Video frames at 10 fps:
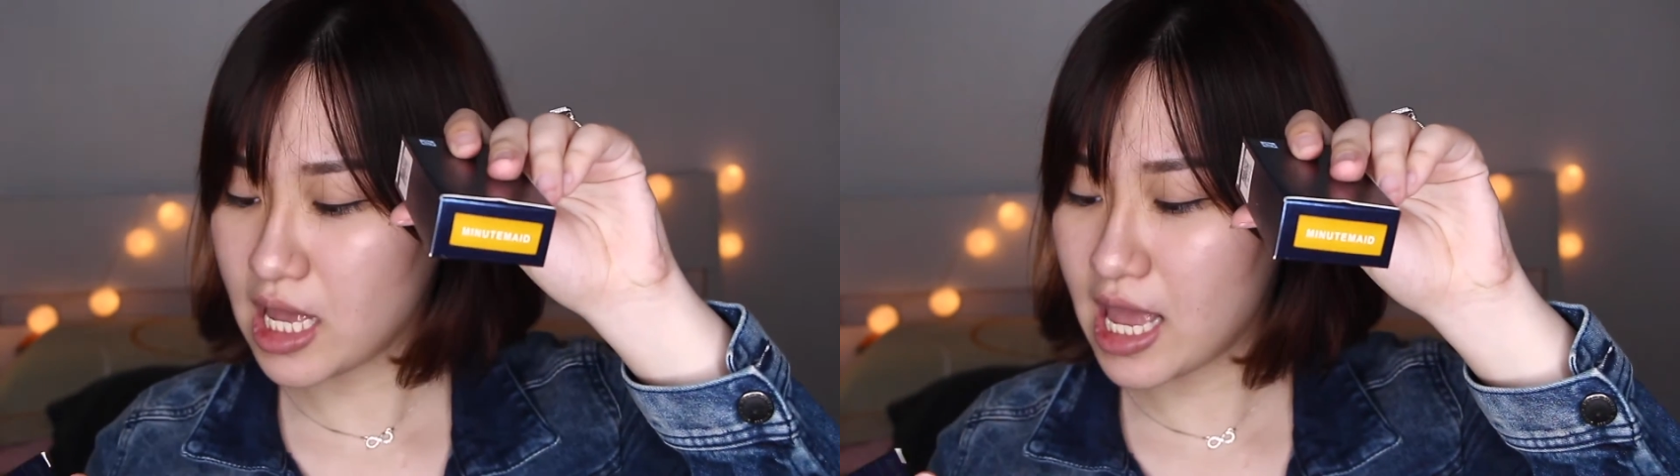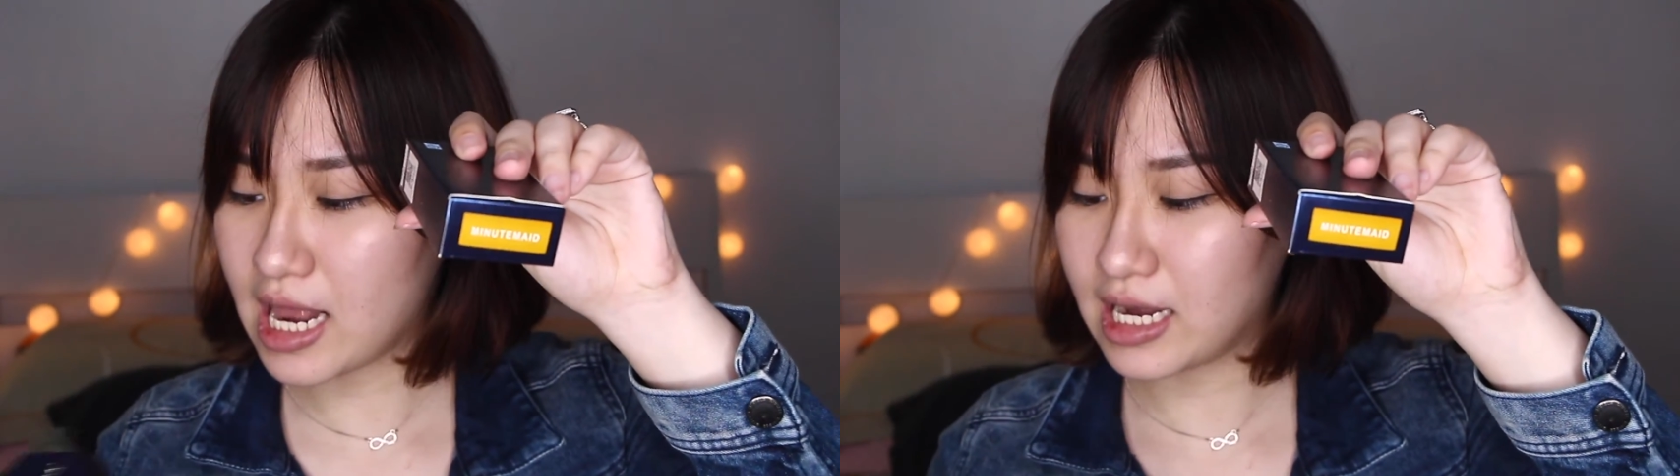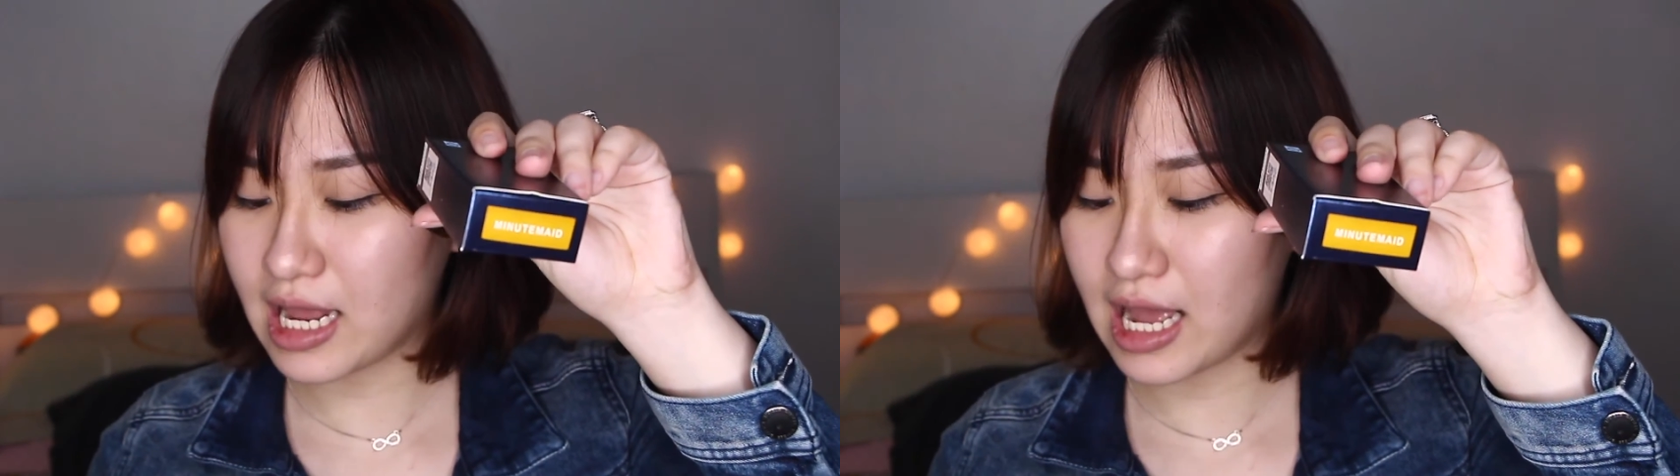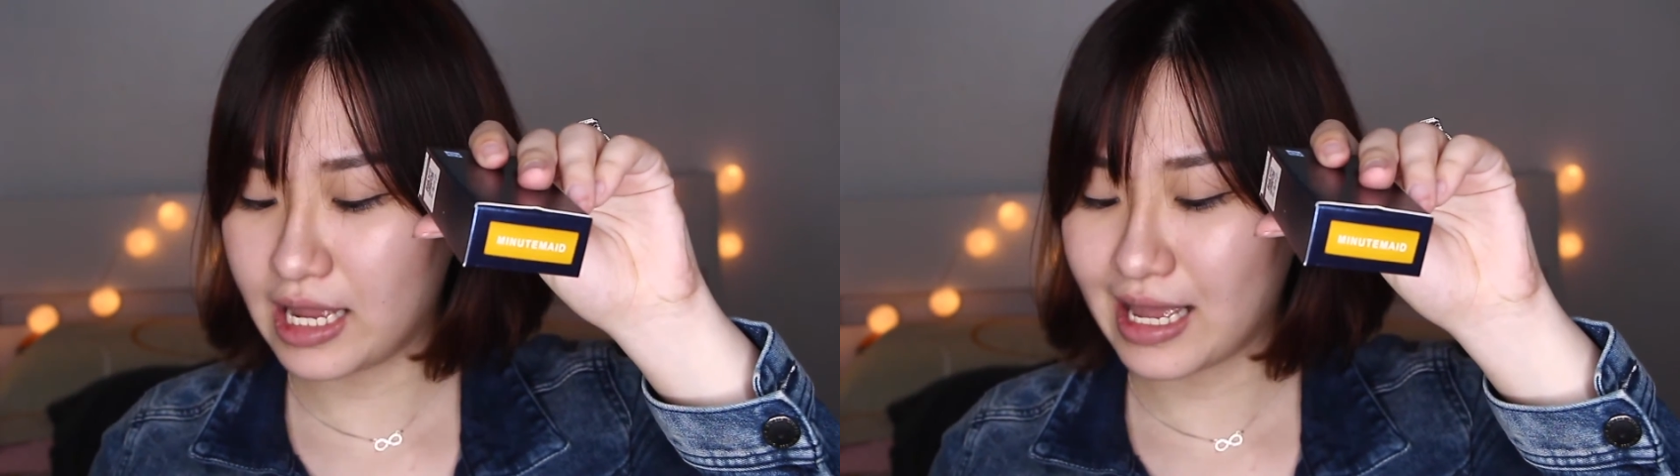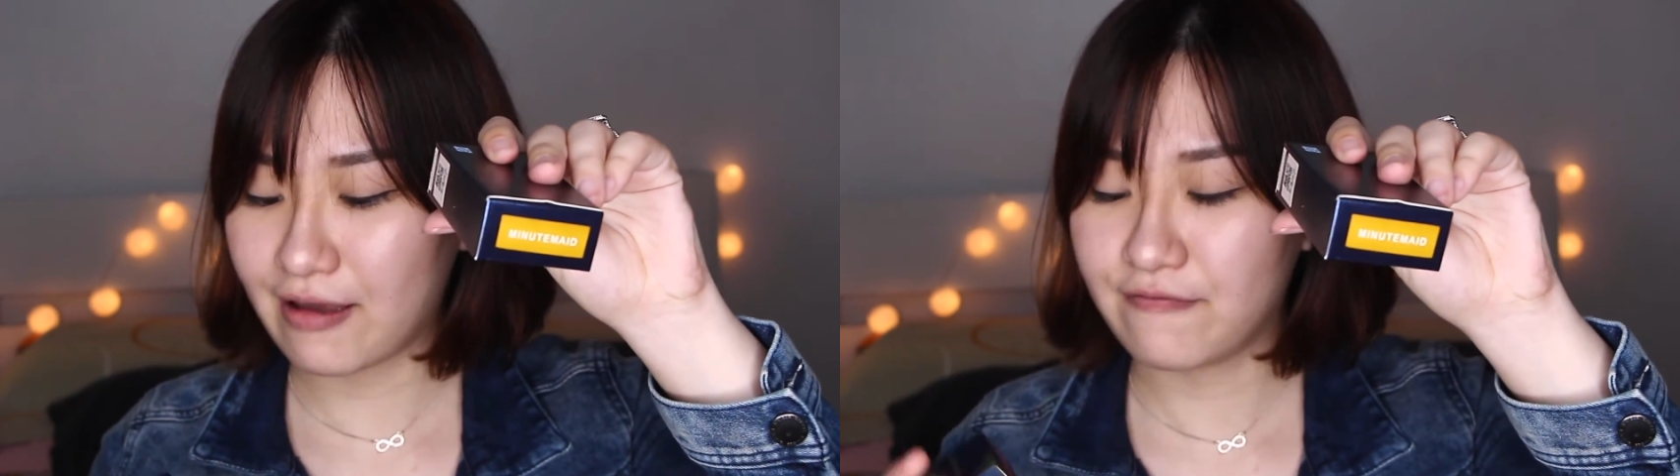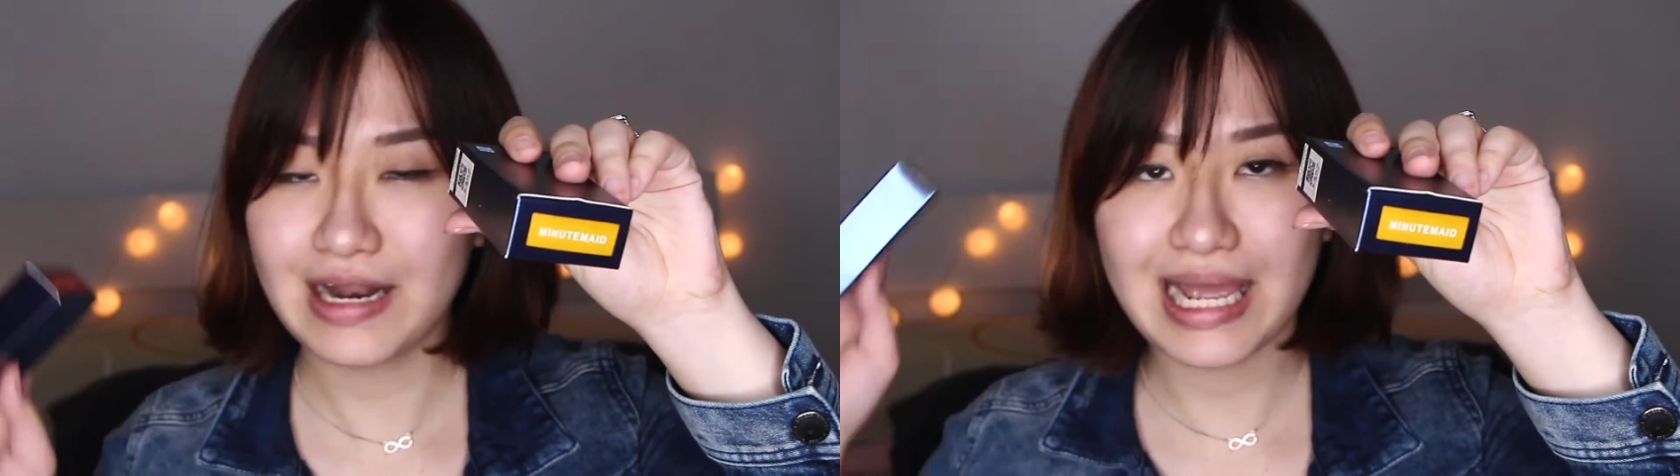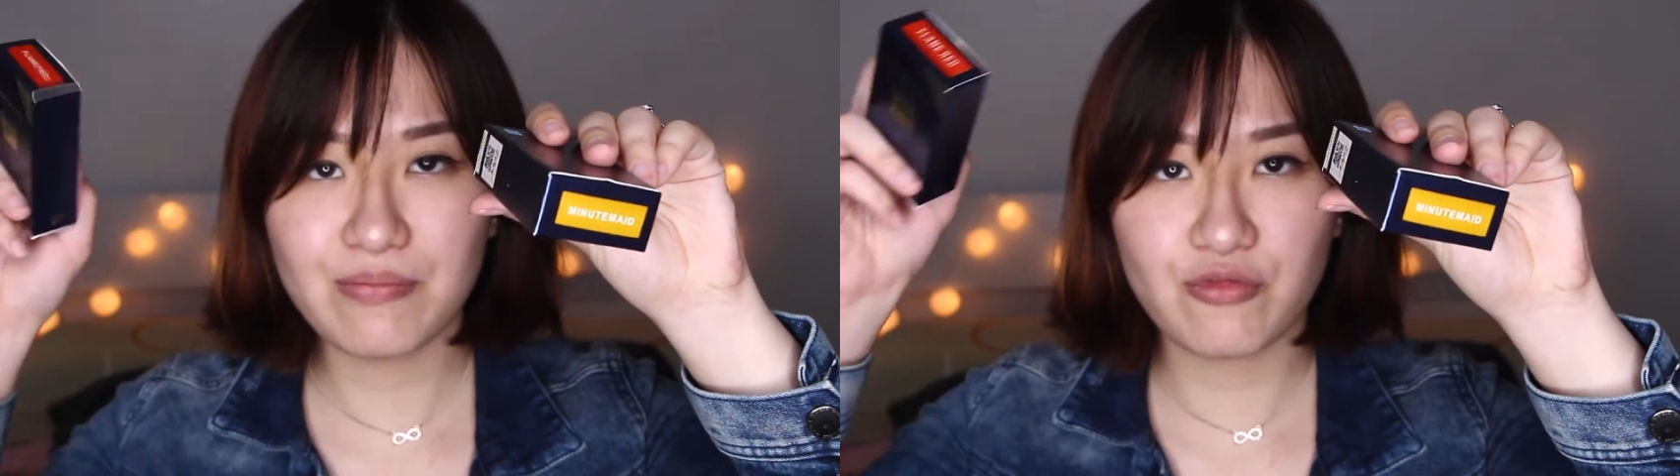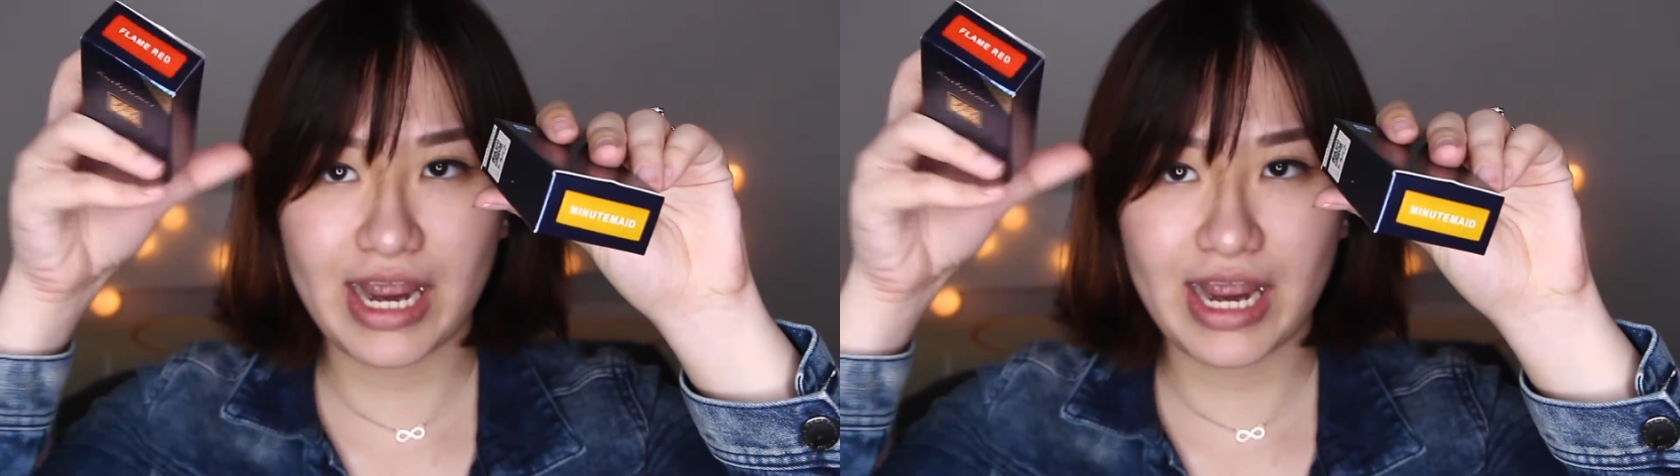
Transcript: and I have Flame